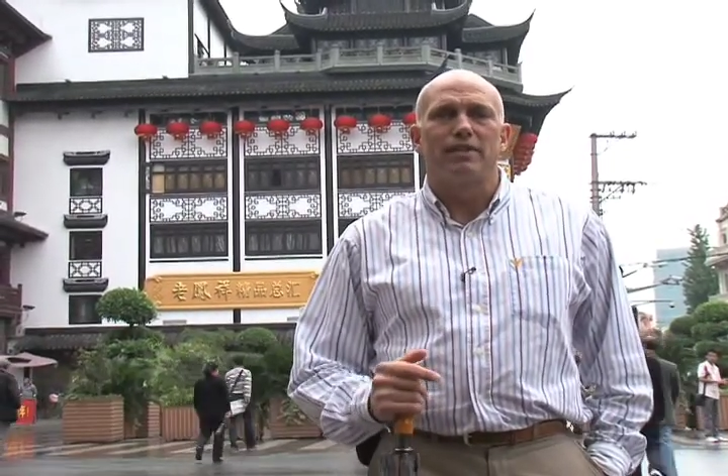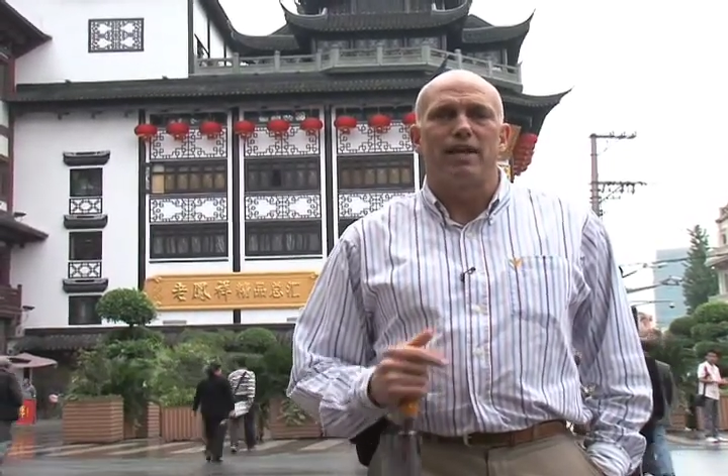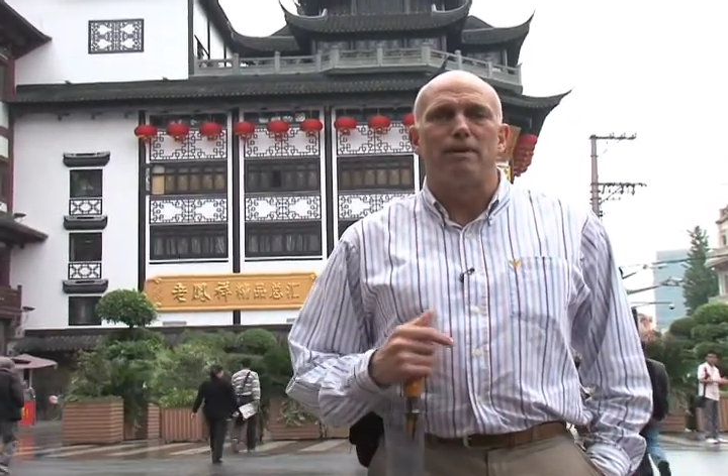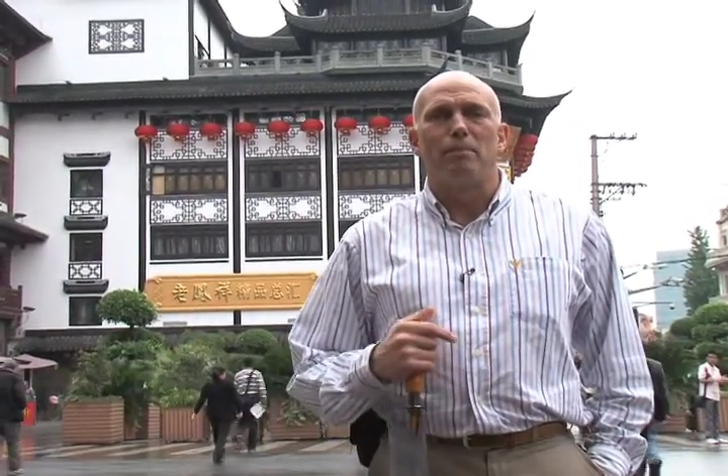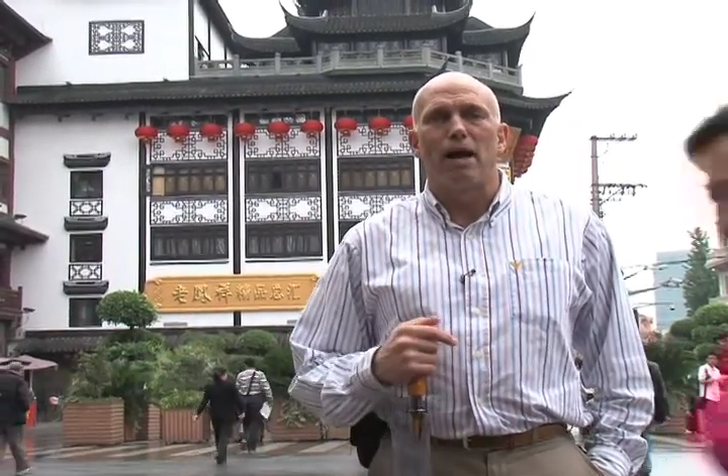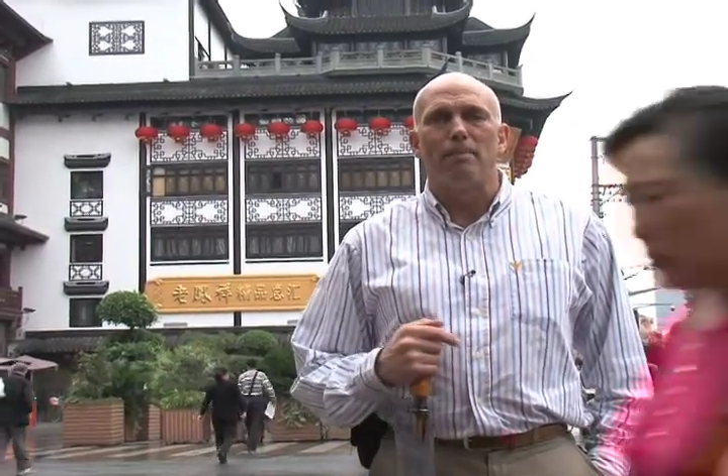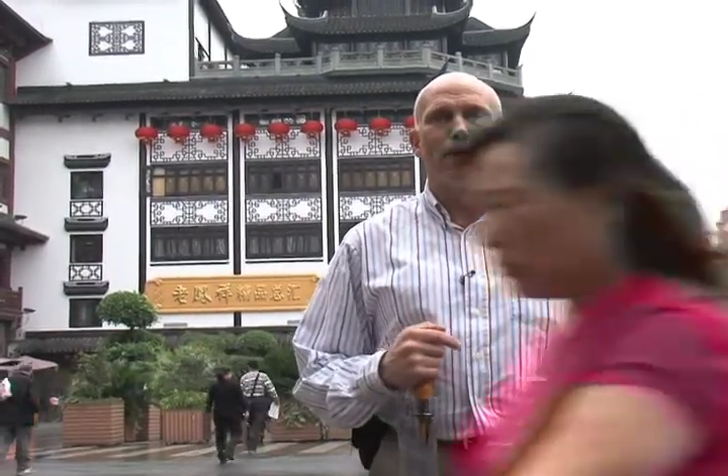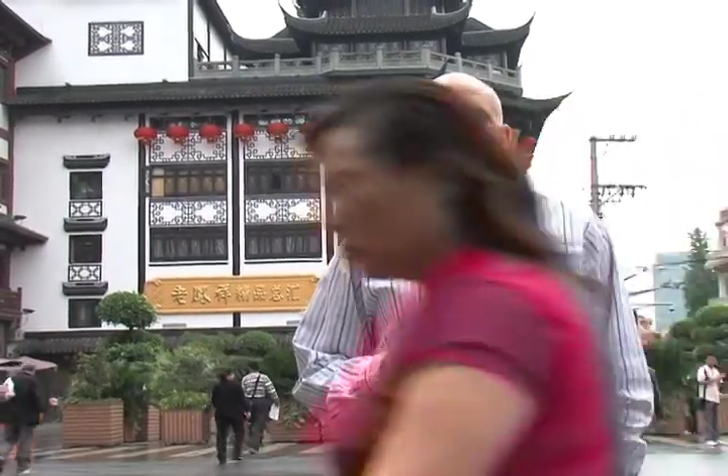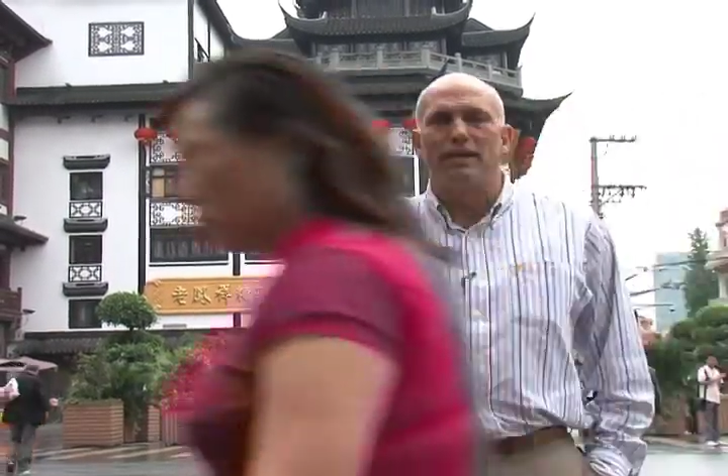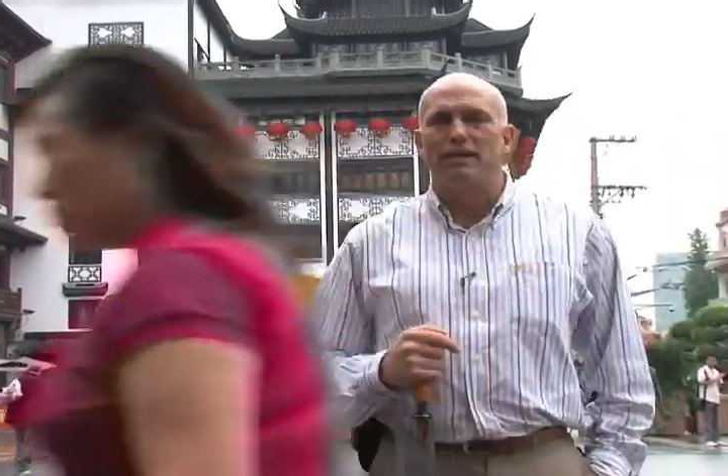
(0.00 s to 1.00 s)
that in my
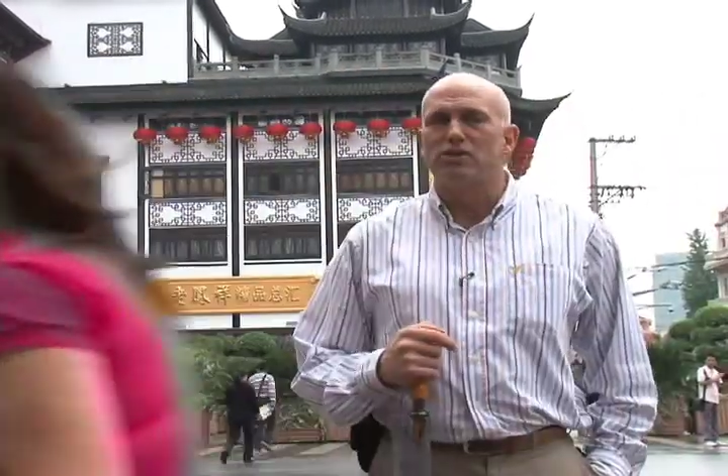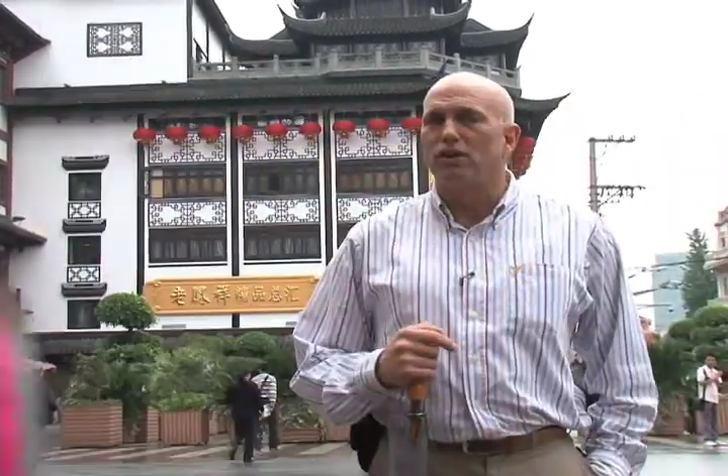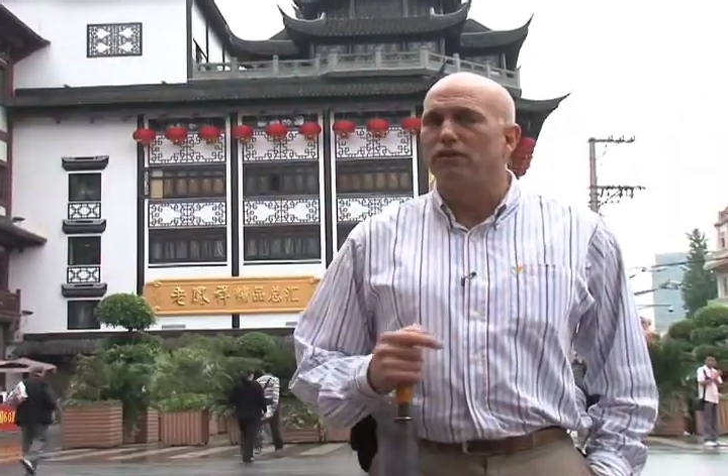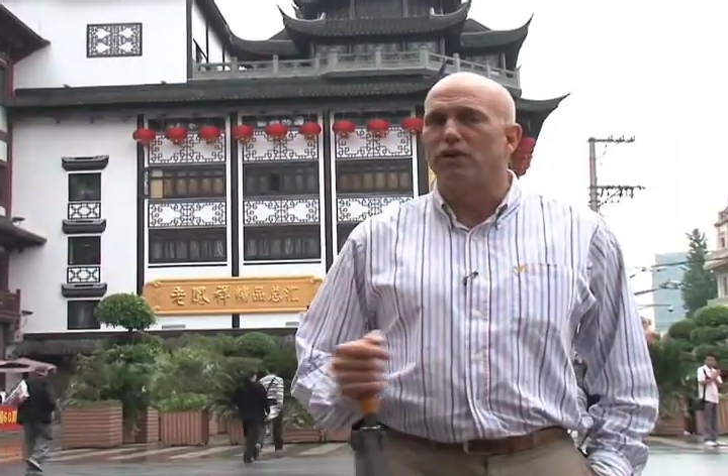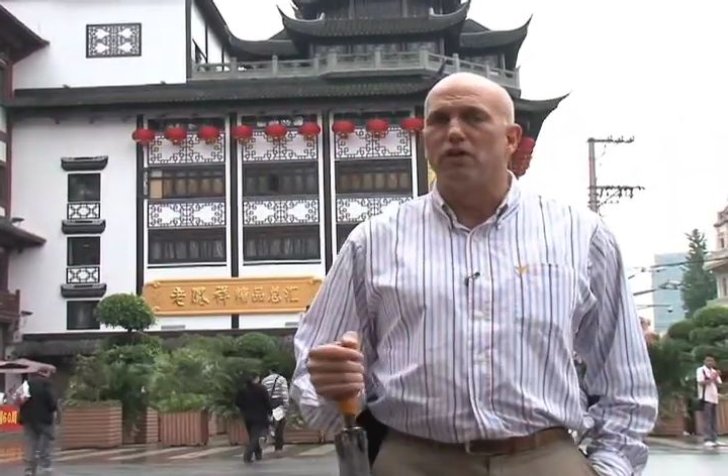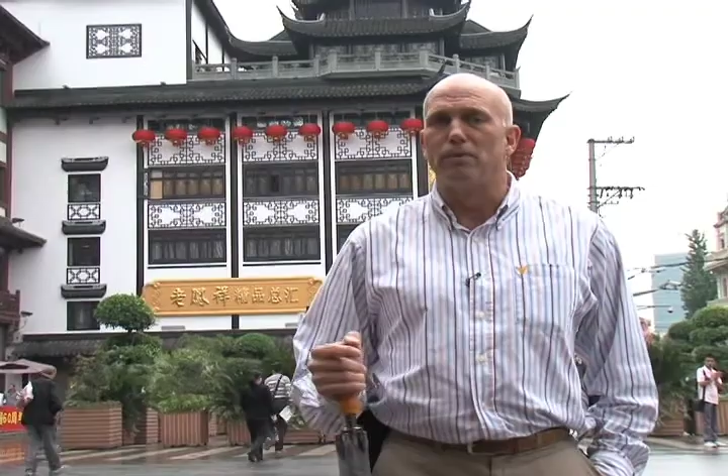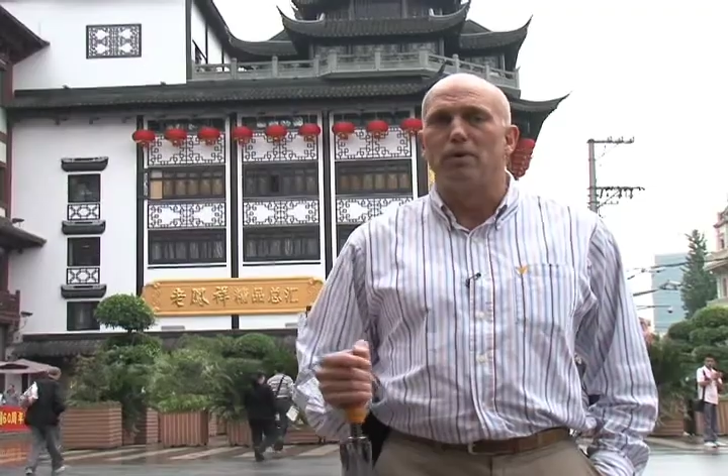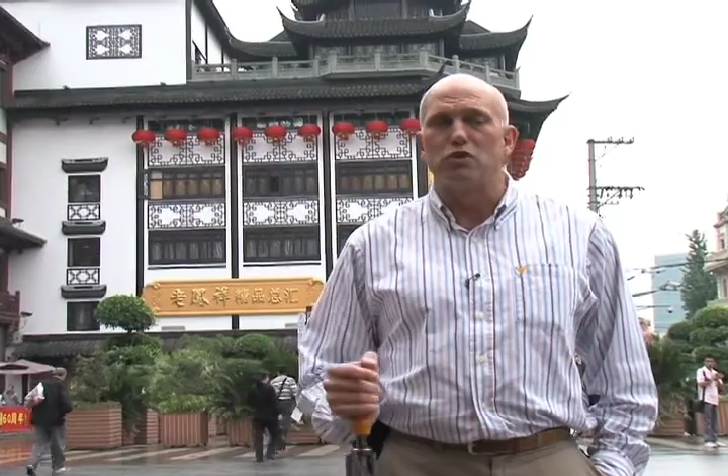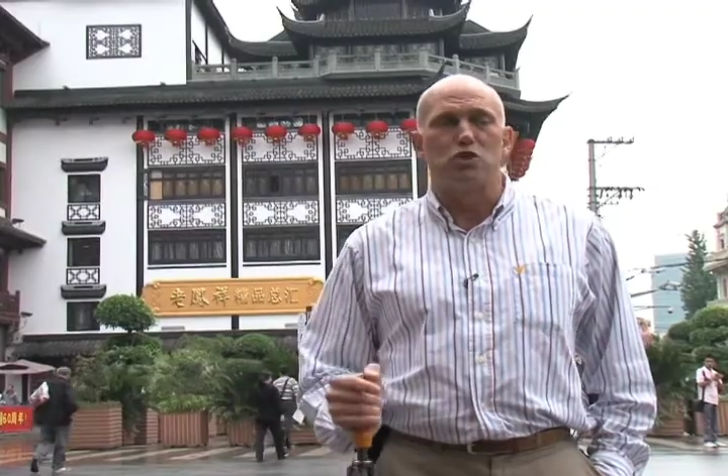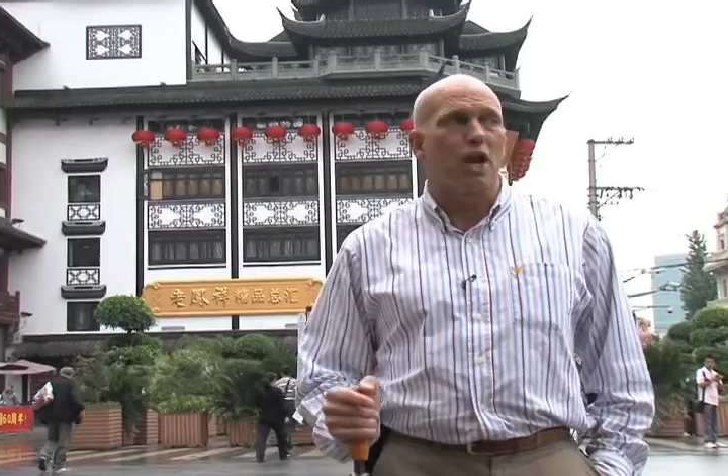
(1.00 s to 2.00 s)
mind has overgone the
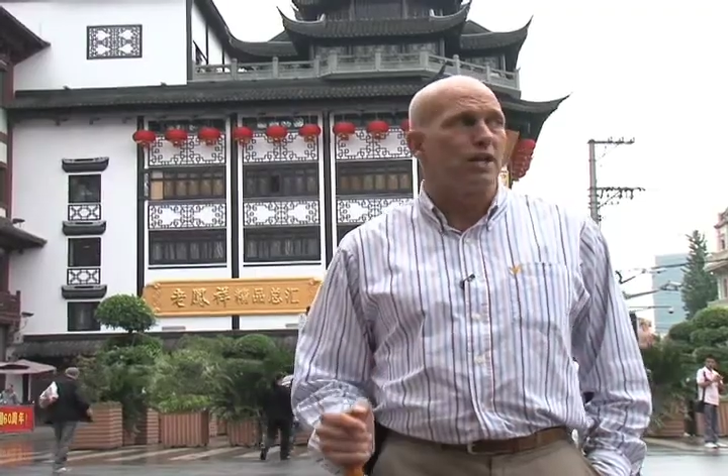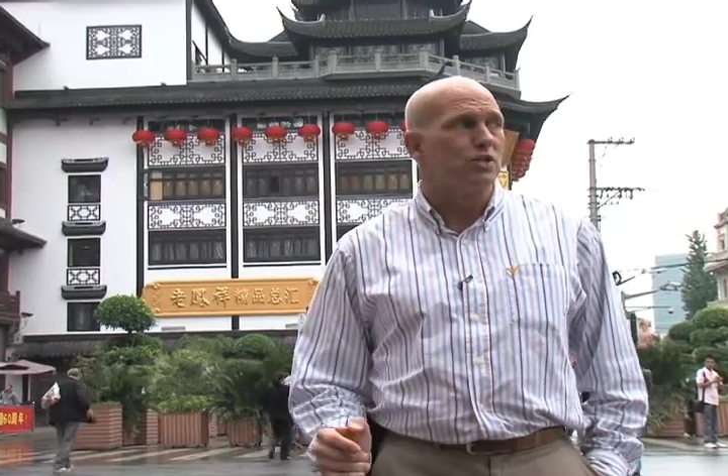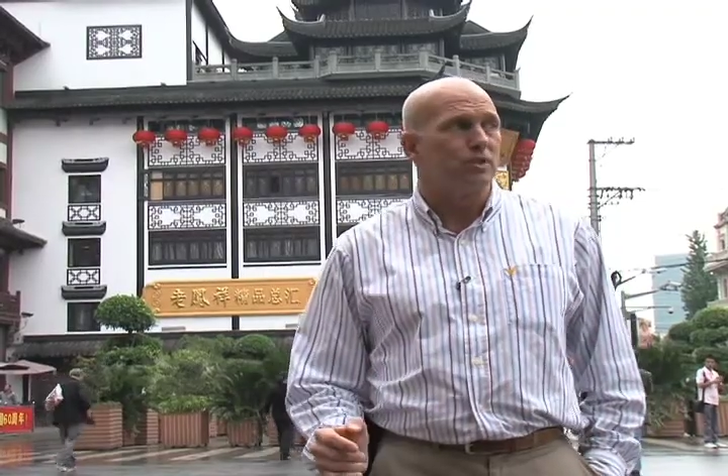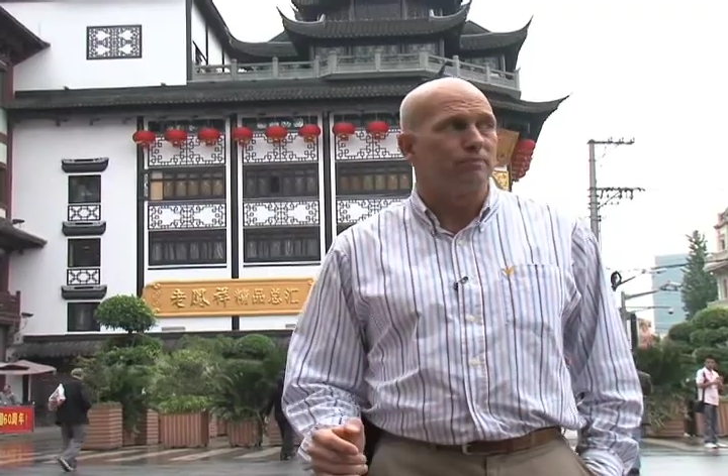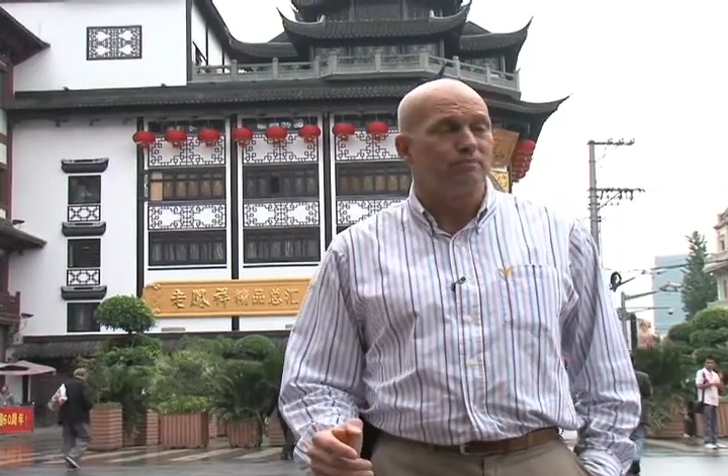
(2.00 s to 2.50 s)
most change,